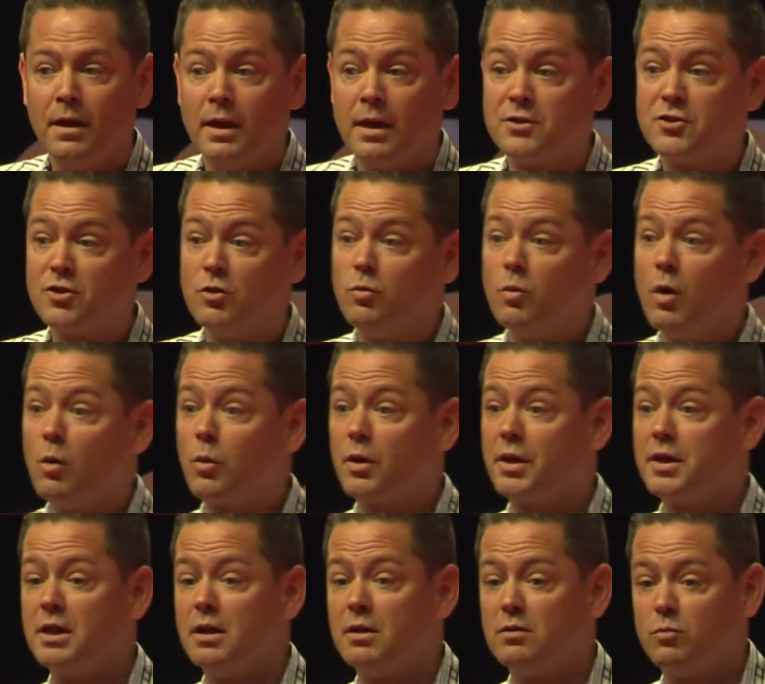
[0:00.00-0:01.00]
And so what
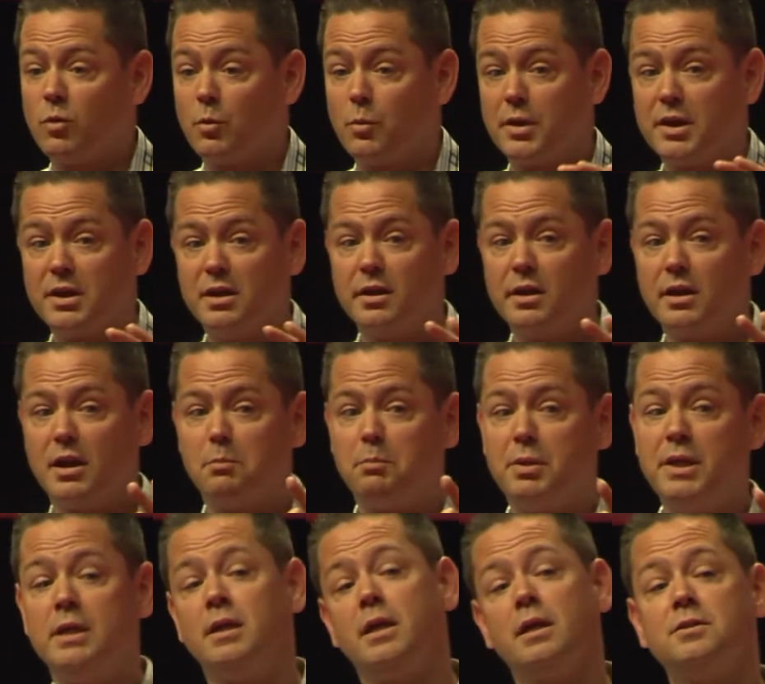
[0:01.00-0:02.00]
we're gonna get a
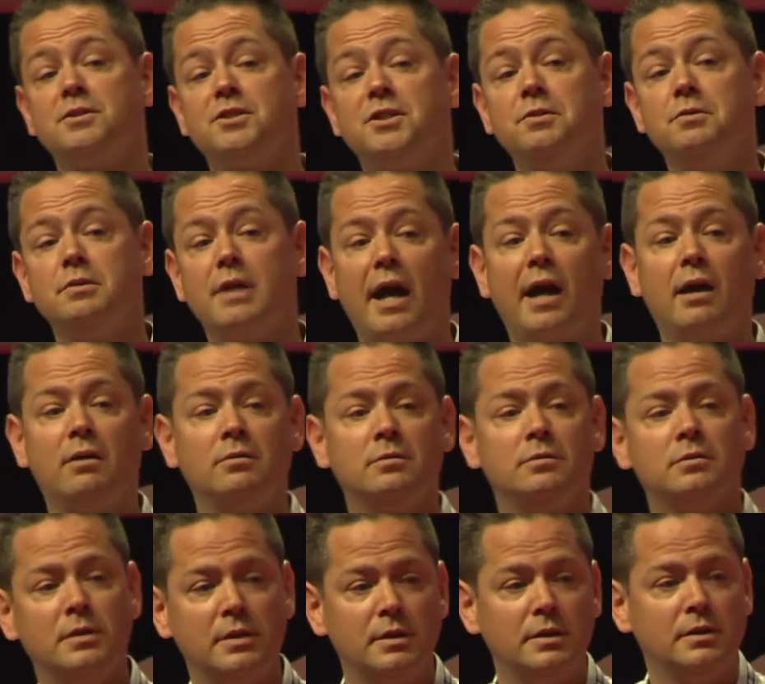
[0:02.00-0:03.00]
peek into now
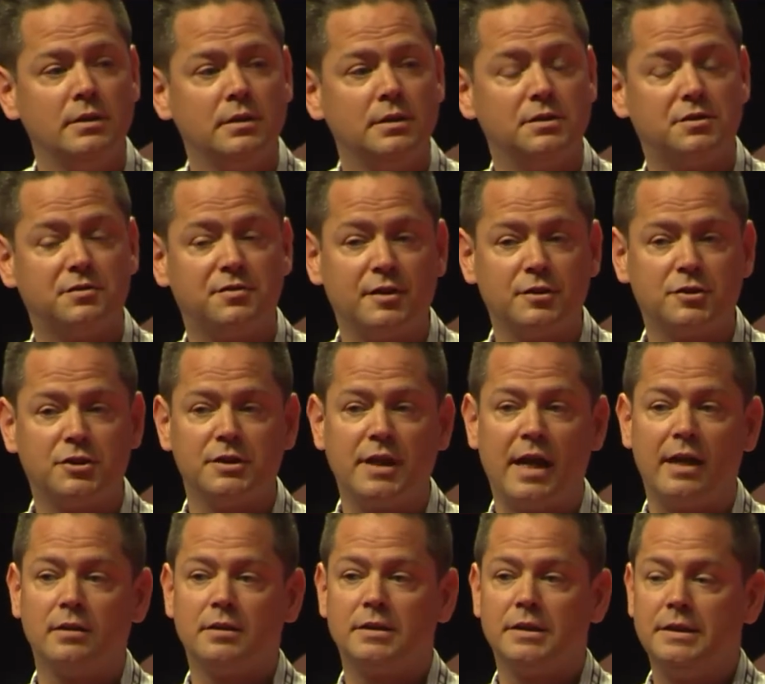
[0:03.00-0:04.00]
is
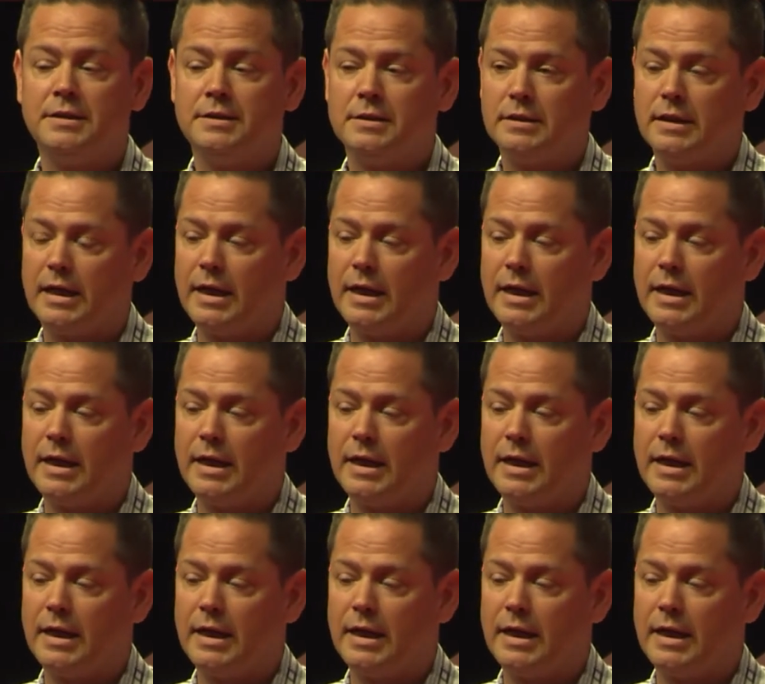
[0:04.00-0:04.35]
functionality